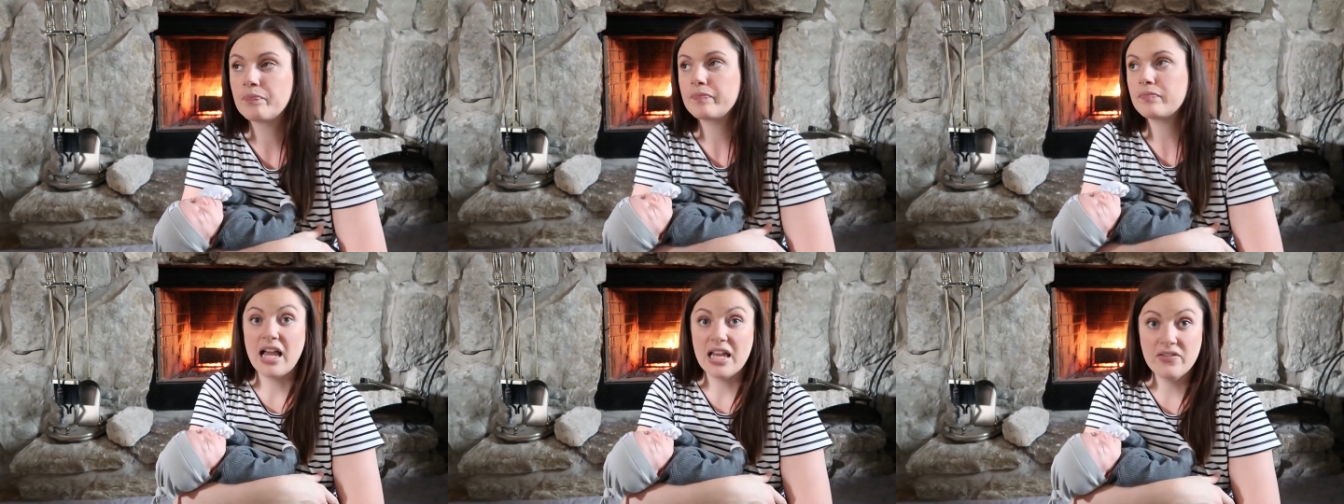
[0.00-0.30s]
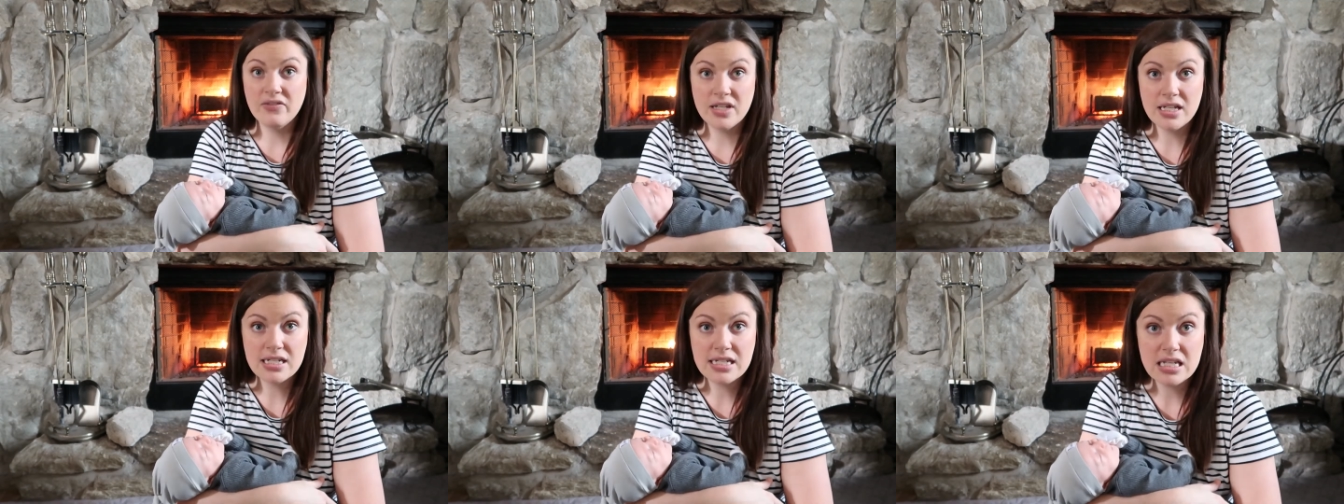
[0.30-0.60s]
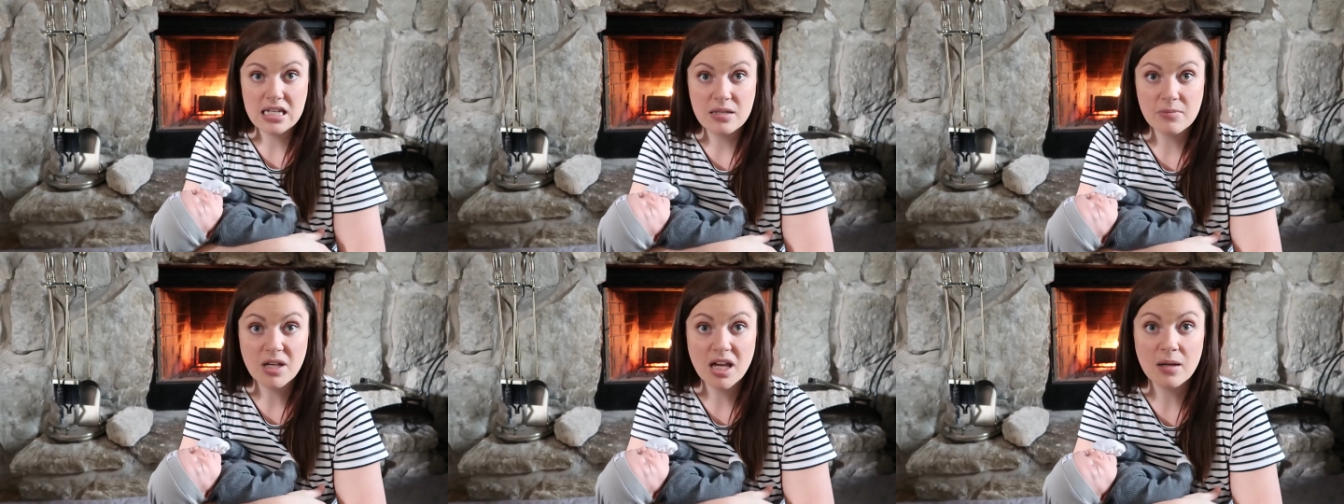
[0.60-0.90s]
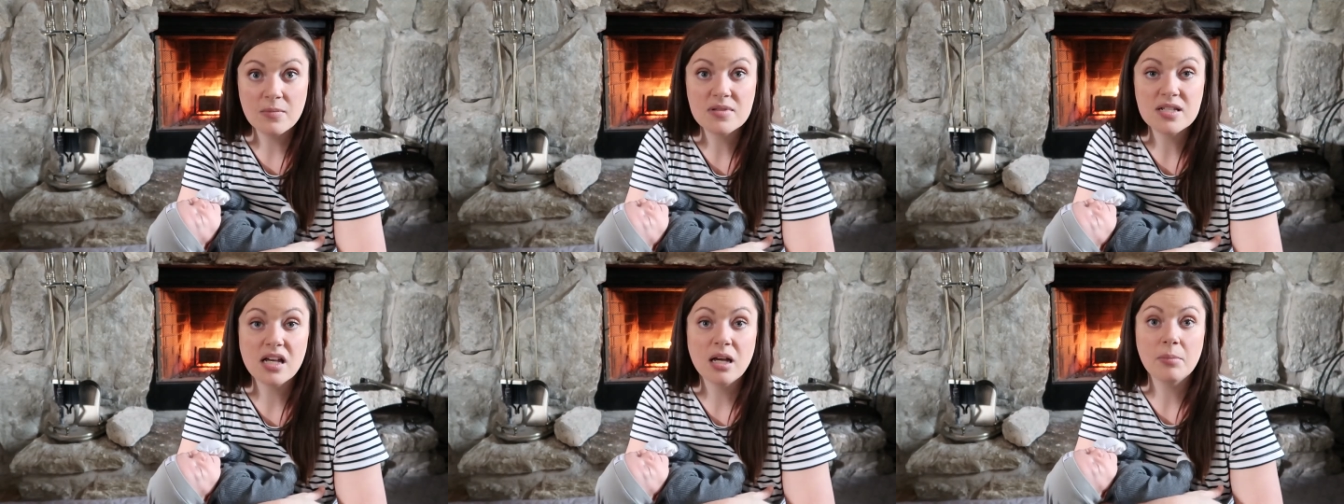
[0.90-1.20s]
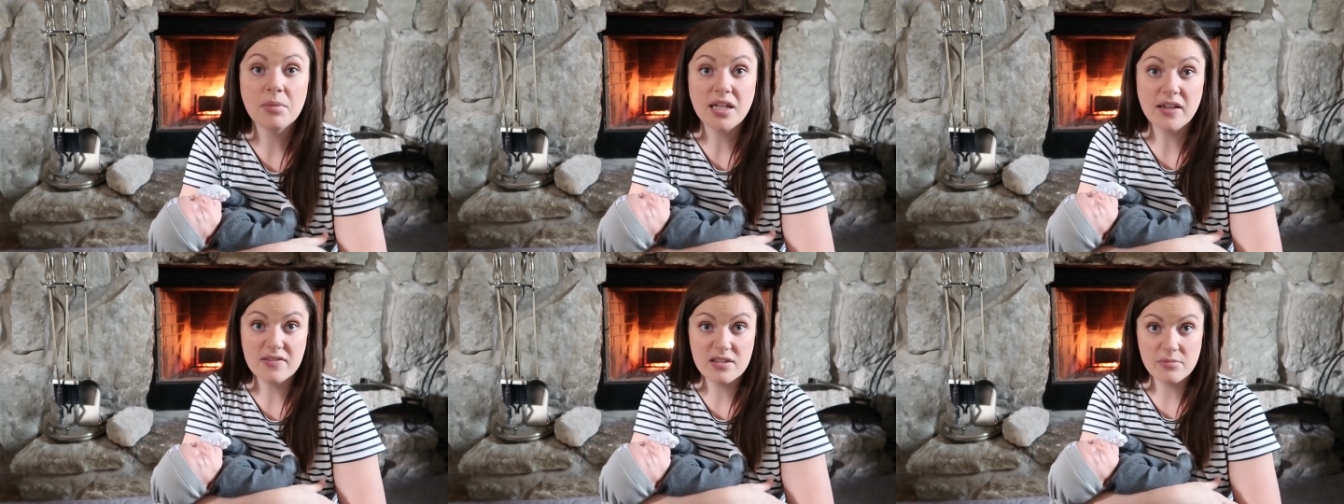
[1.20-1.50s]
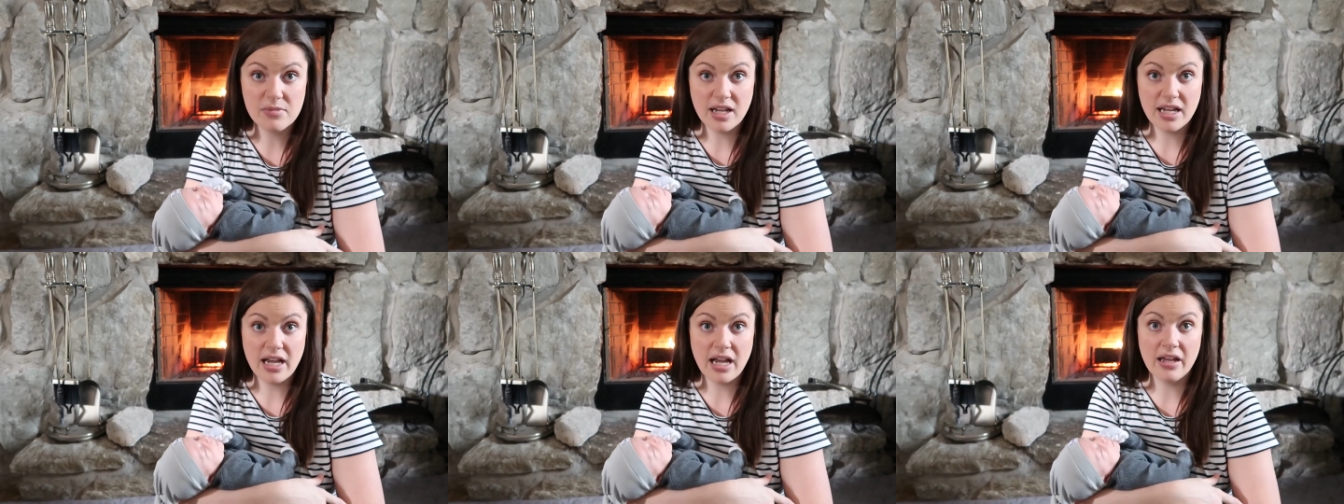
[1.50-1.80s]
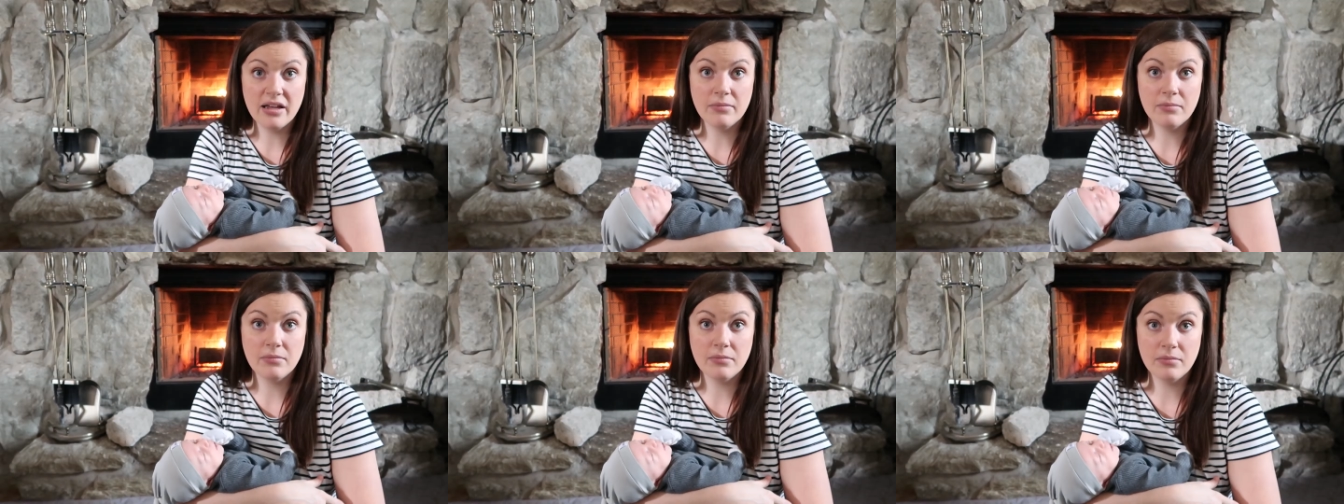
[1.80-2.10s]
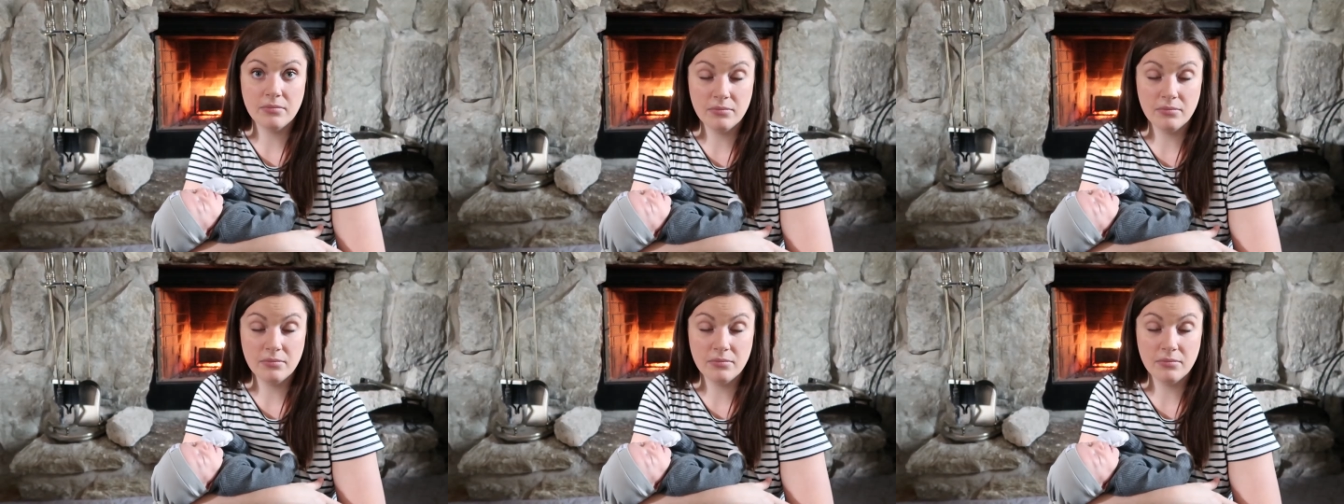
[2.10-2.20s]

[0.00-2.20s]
IV team comes up, gives me my I